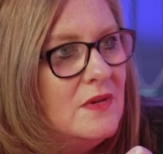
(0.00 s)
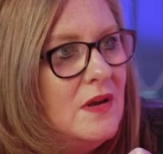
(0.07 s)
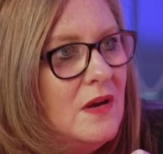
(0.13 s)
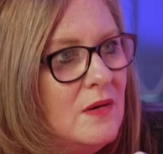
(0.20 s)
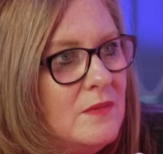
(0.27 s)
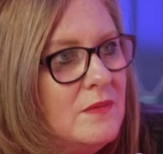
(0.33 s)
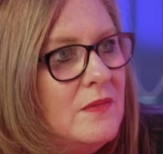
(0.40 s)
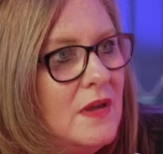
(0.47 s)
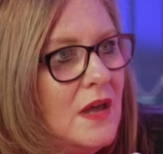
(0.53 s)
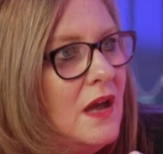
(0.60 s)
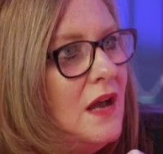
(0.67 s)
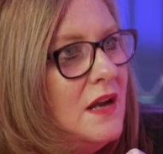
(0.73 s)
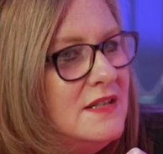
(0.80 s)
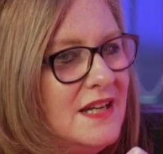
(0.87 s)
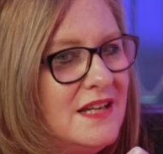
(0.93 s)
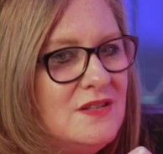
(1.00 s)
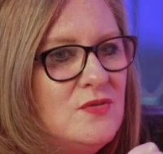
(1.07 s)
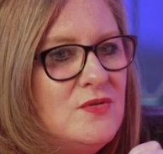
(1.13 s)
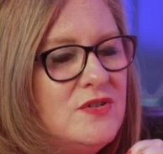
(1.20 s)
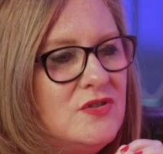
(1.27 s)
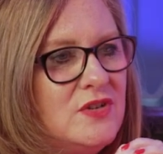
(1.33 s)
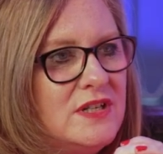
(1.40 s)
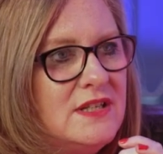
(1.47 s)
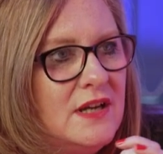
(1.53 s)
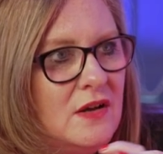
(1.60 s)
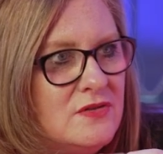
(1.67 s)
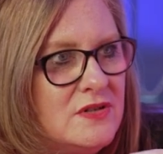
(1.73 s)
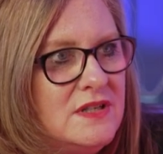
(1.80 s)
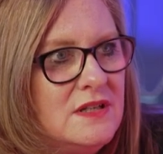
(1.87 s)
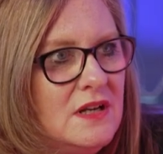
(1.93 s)
Yeah, yeah, it takes all the stress
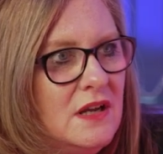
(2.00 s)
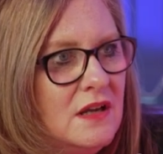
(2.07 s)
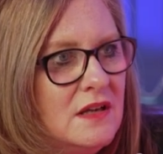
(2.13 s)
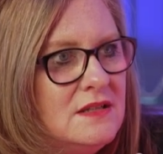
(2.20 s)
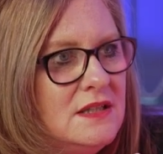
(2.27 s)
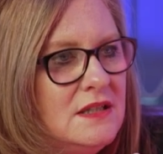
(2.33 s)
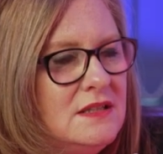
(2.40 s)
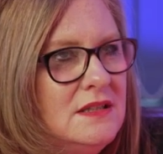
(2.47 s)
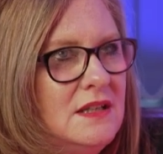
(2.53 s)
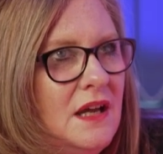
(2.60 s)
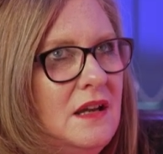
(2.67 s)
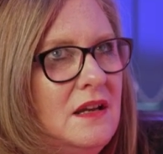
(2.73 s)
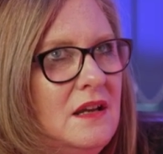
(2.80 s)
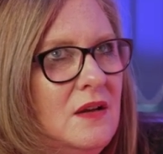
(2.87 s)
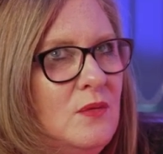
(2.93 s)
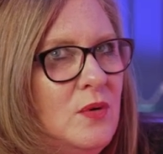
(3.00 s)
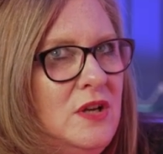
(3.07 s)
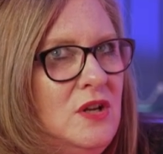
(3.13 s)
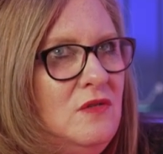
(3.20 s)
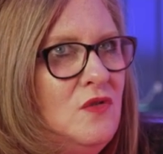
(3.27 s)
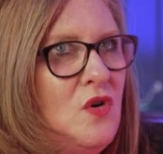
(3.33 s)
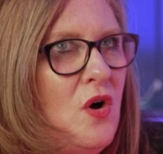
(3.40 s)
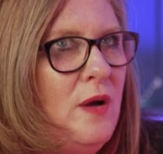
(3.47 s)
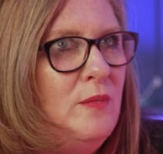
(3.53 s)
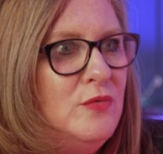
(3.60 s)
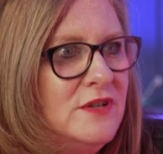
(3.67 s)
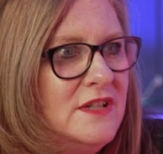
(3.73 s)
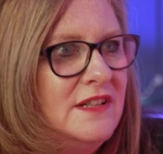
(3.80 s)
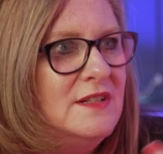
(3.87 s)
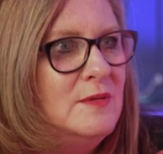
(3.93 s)
out, doesn't it? Because it's when you've got
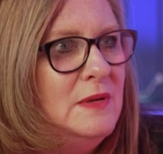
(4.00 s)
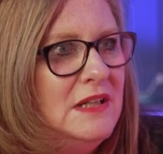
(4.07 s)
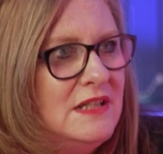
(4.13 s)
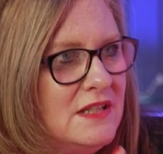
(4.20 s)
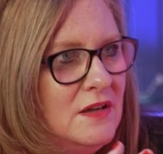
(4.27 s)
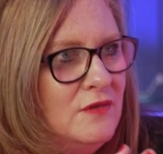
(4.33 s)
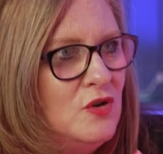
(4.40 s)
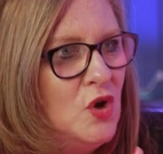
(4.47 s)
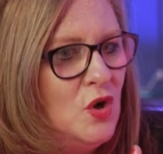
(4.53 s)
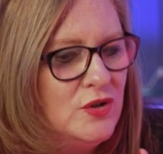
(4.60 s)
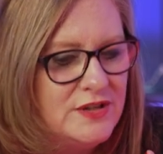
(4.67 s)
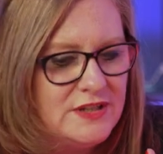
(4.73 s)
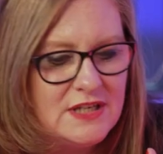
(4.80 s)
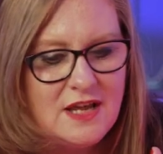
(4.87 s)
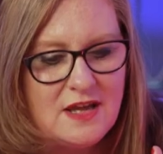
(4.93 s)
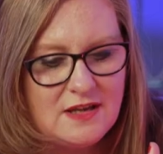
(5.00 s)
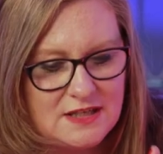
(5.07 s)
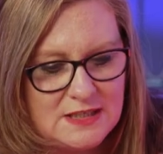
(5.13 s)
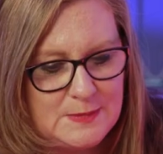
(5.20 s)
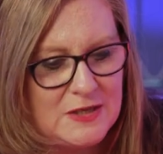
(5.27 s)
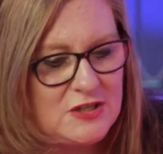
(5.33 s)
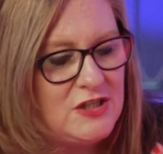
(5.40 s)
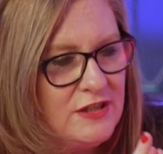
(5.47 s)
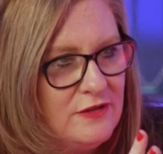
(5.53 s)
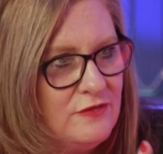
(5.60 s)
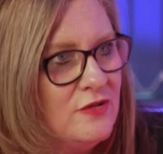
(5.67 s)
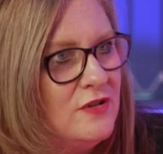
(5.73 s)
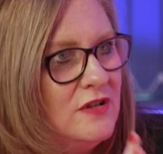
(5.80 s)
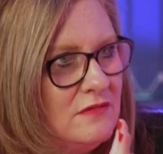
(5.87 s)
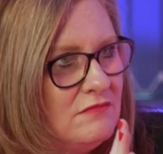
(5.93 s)
unpredictability of costs, especially
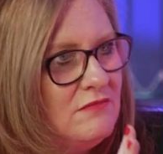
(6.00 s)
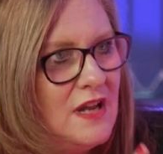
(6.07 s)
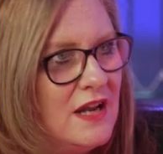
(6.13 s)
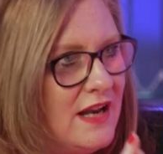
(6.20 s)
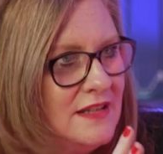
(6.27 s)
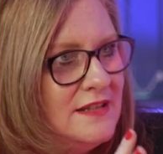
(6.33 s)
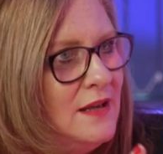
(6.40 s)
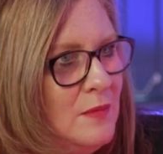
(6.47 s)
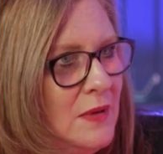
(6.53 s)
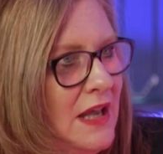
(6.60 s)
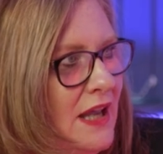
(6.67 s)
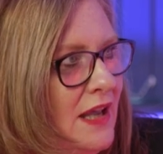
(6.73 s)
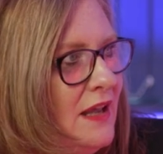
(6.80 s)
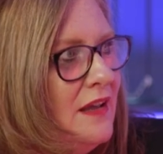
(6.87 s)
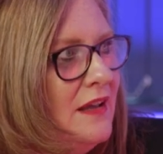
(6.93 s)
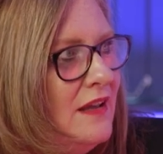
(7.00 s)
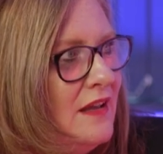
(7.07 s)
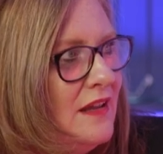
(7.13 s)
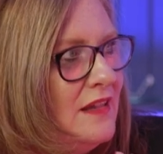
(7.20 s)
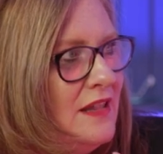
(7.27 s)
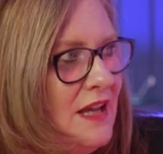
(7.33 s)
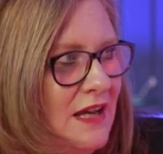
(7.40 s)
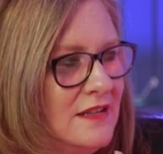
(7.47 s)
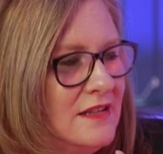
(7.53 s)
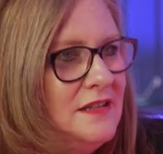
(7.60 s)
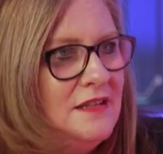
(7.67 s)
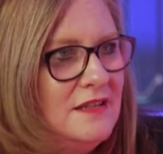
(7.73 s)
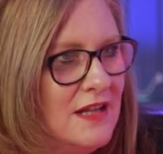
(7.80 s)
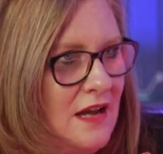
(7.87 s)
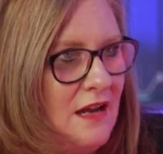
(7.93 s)
for an SME,
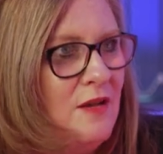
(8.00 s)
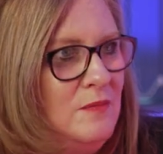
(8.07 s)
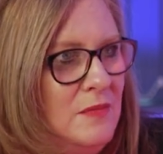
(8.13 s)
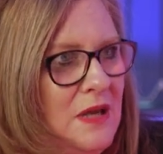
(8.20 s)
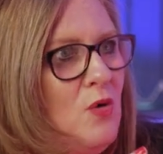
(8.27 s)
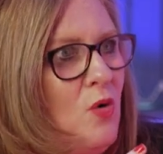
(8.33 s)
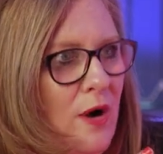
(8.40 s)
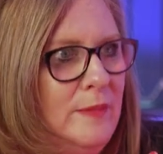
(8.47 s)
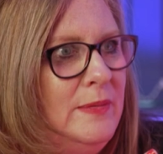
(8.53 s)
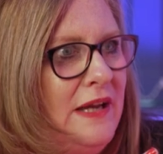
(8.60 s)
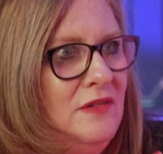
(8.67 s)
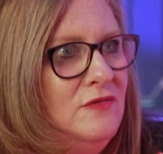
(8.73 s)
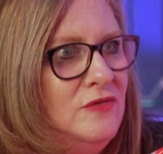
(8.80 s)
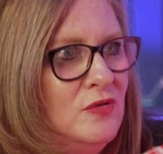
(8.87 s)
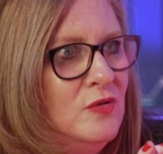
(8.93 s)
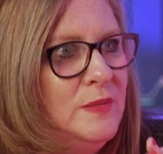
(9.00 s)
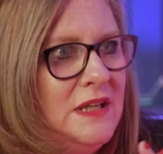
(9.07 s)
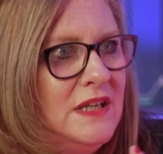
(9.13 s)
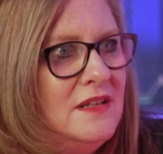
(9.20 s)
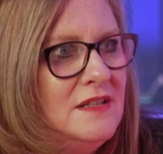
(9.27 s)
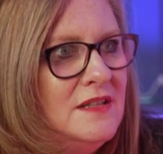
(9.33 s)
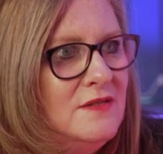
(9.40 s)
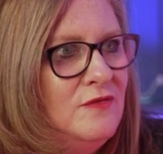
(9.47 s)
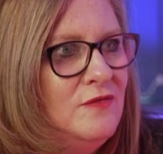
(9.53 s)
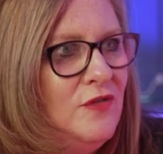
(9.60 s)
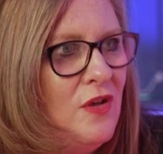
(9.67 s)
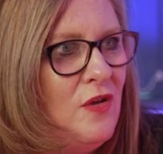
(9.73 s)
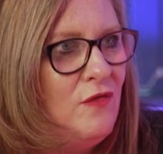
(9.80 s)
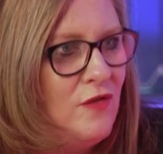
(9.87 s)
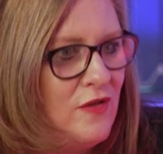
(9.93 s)
that can be quite painful because
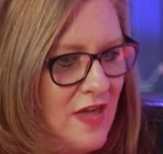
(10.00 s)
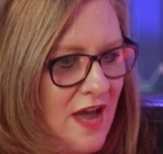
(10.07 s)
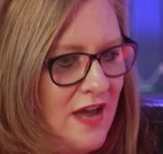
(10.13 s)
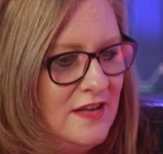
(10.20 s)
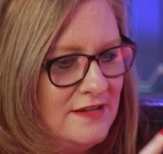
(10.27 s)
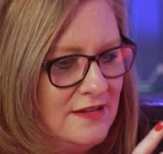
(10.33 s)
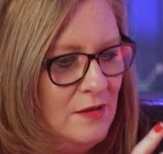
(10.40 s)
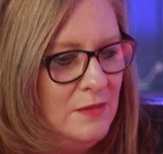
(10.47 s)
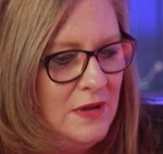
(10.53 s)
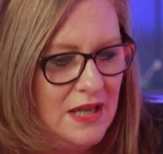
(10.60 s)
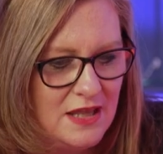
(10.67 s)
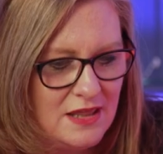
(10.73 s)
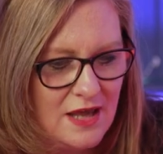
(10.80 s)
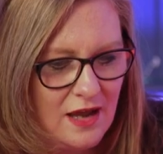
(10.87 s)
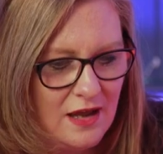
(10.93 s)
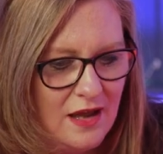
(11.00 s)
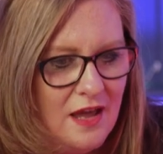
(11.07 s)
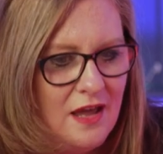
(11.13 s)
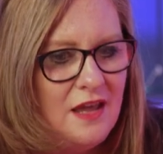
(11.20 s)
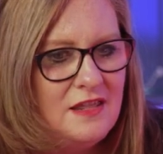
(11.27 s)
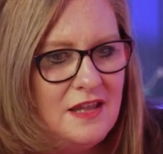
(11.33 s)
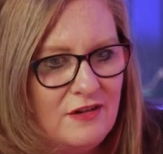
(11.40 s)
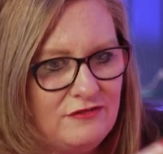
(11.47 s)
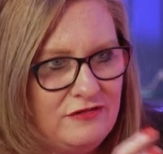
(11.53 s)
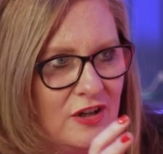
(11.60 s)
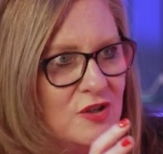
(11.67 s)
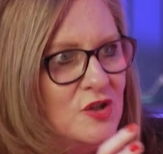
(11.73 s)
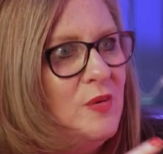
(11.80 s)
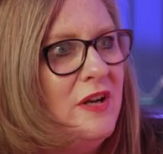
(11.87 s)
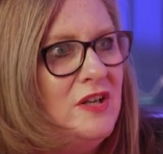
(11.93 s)
for that SME, that
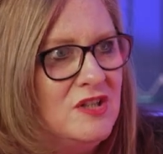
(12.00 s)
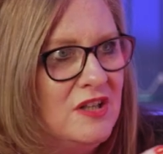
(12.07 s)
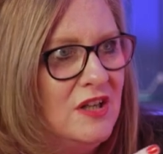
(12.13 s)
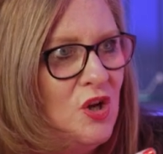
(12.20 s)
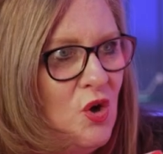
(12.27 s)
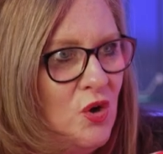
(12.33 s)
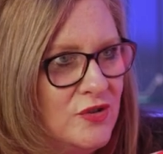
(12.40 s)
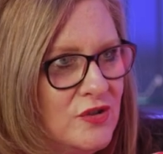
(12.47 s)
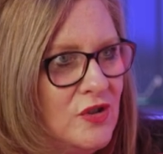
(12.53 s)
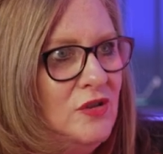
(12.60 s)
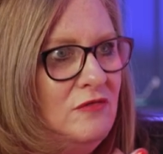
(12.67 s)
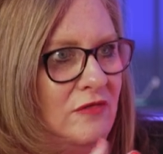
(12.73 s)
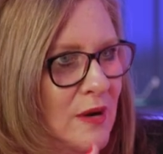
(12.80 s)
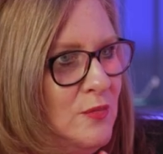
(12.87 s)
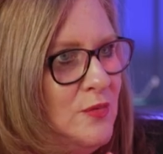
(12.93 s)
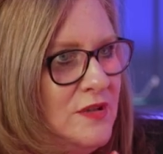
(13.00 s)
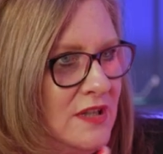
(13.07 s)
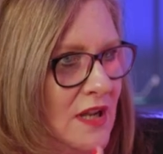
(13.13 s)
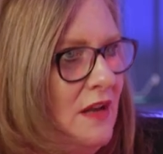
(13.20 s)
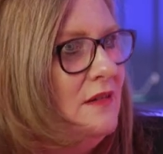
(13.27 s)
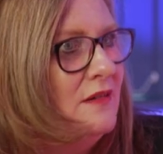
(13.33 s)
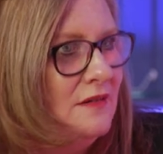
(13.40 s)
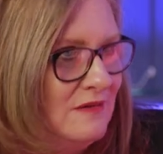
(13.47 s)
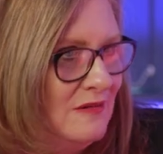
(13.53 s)
fluctuation in cost could represent